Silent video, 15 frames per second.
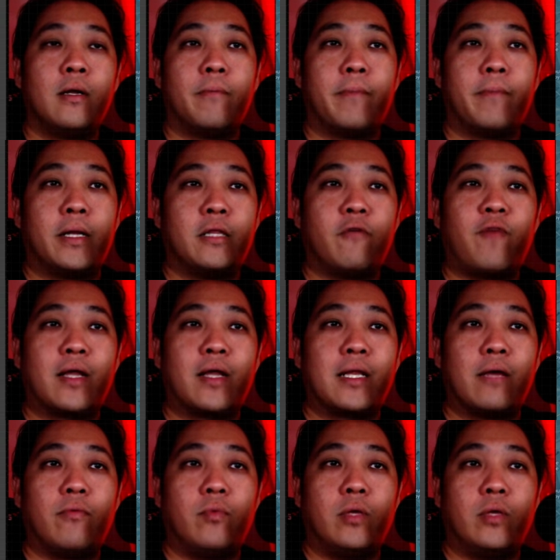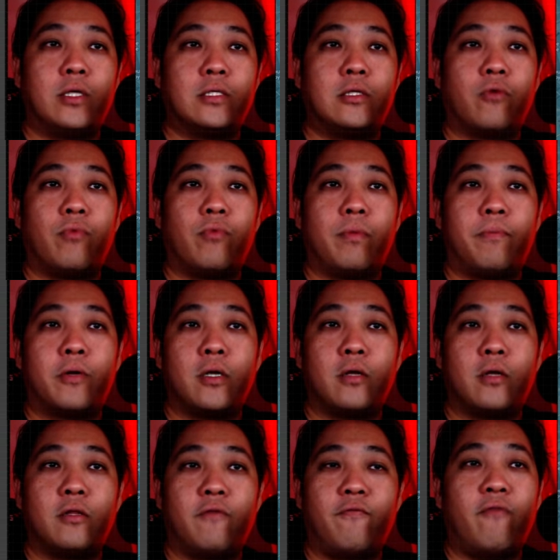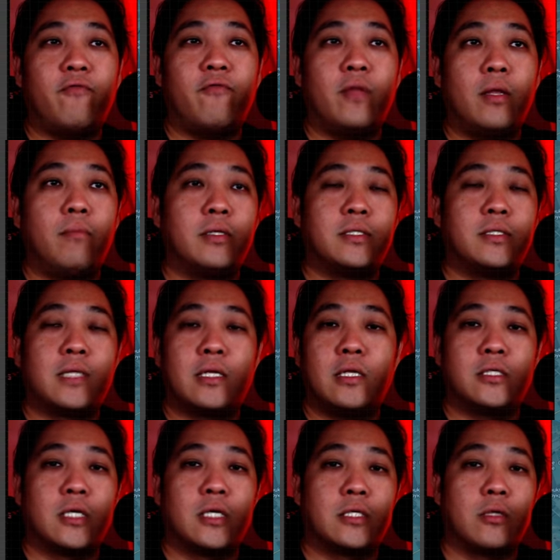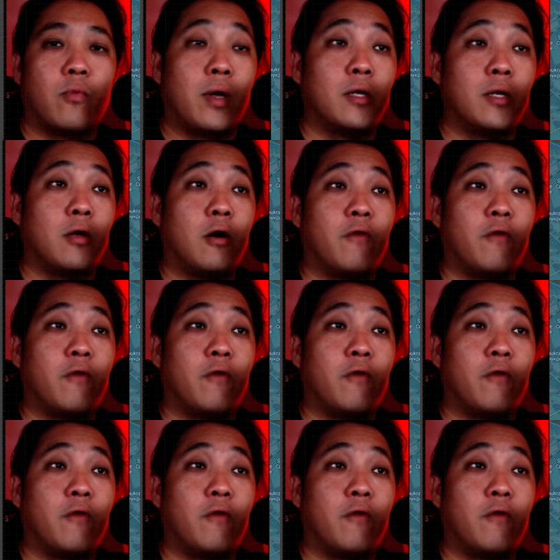But the fact that it's not reported on the 15th means that it's just a one-off